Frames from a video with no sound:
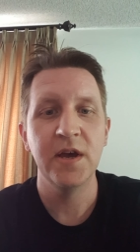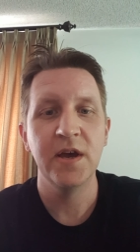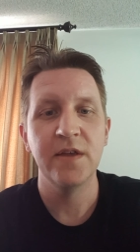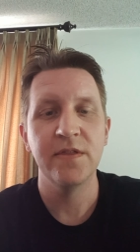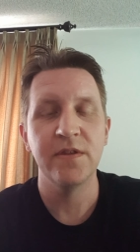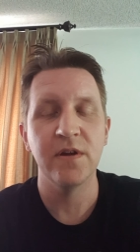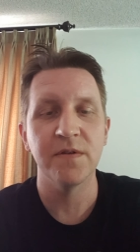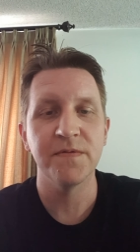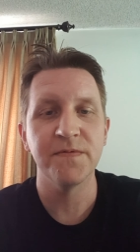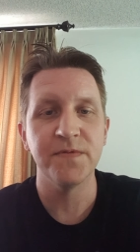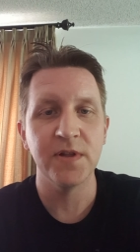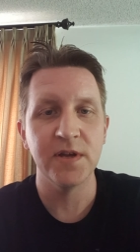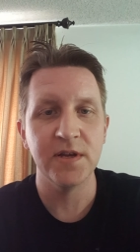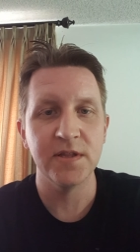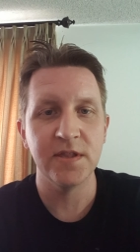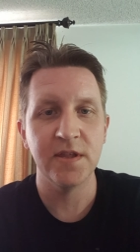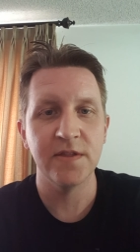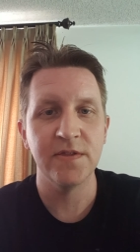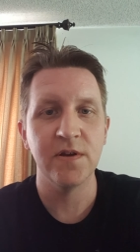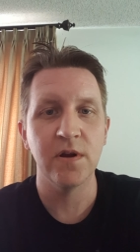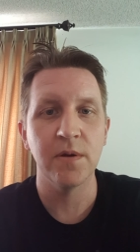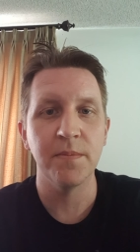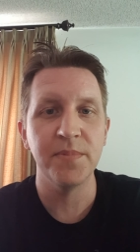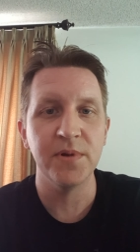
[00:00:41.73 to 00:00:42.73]
their fleet
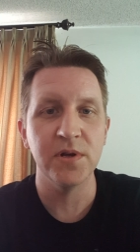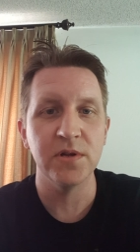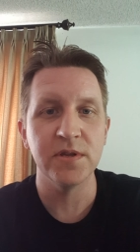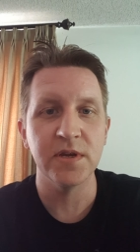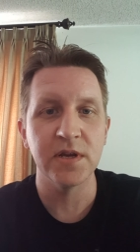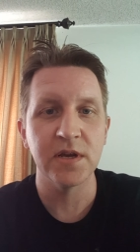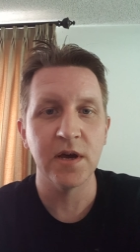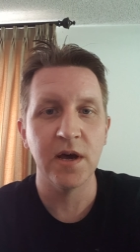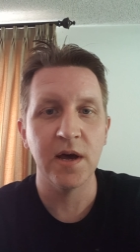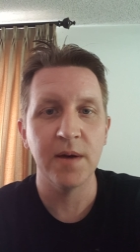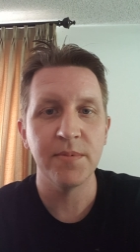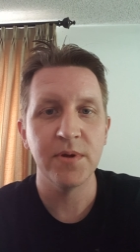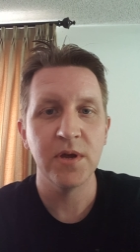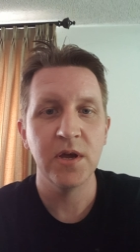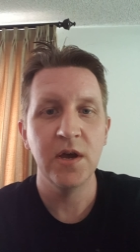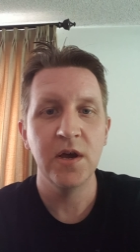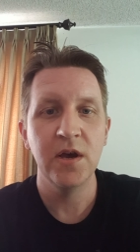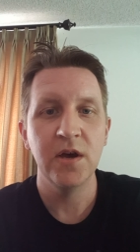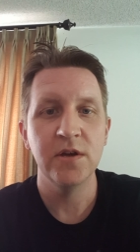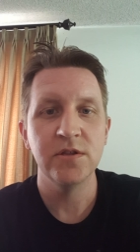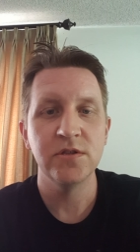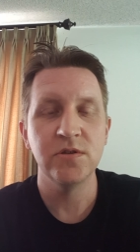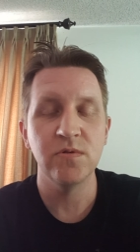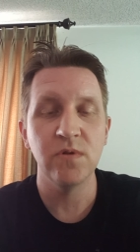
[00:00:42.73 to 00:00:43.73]
that they're building up
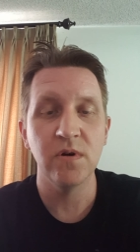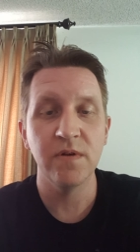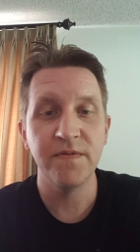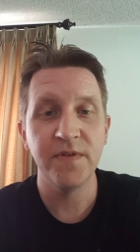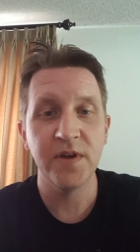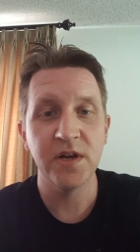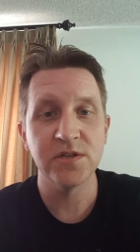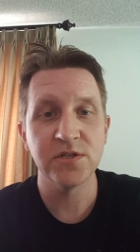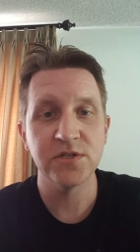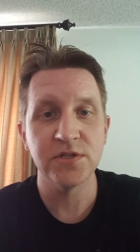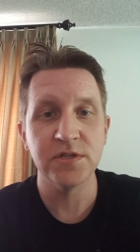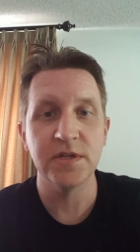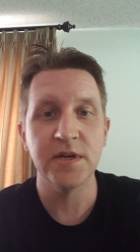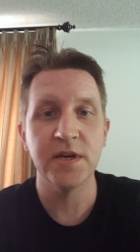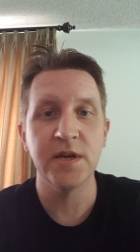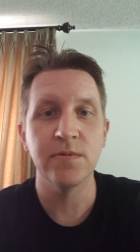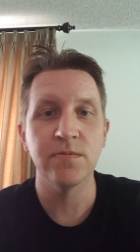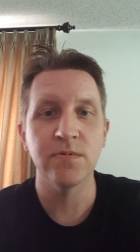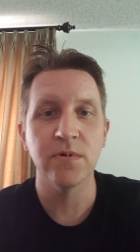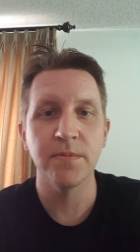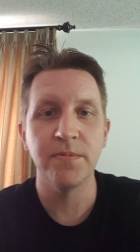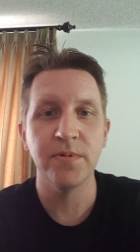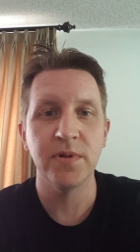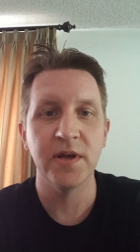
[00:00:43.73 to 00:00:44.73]
to eventually
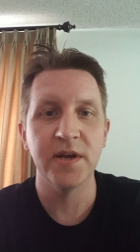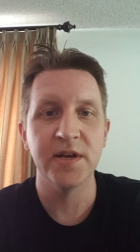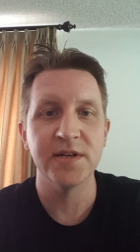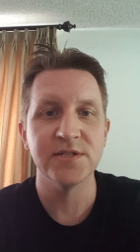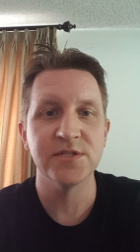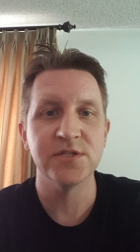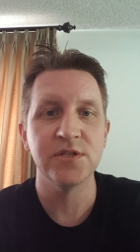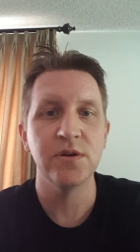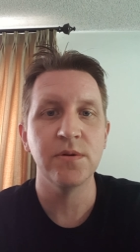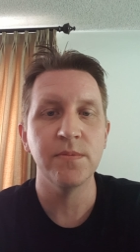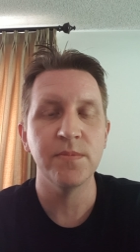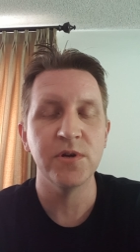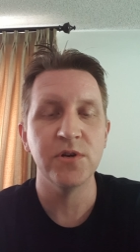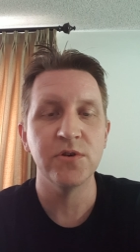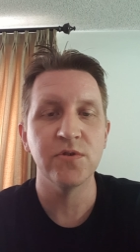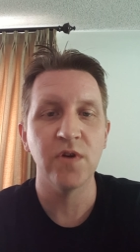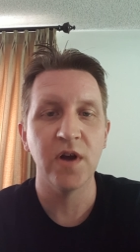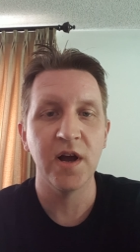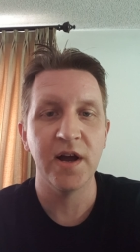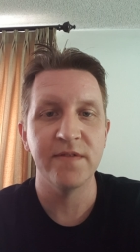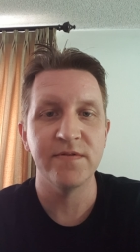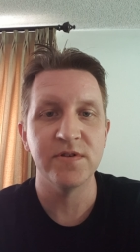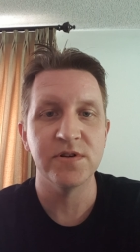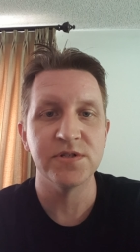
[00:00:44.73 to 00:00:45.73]
replace human
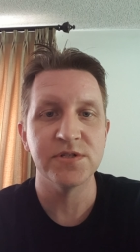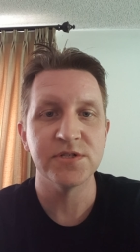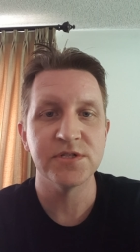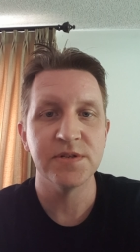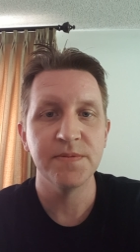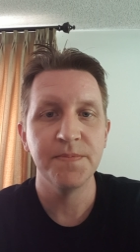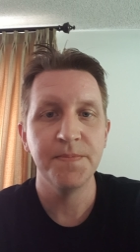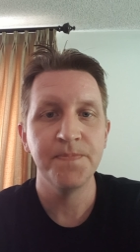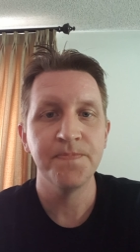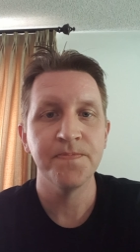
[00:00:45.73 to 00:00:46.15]
drivers.